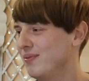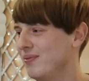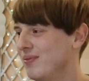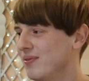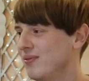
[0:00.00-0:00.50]

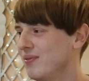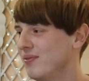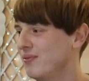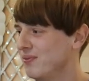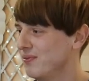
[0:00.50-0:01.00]

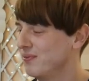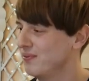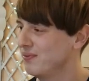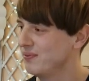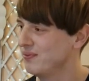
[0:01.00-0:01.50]

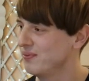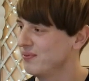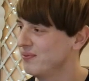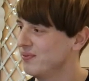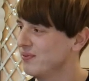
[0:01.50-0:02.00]

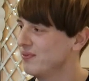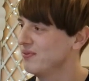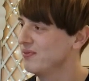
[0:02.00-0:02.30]
No words are spoken by the person on screen.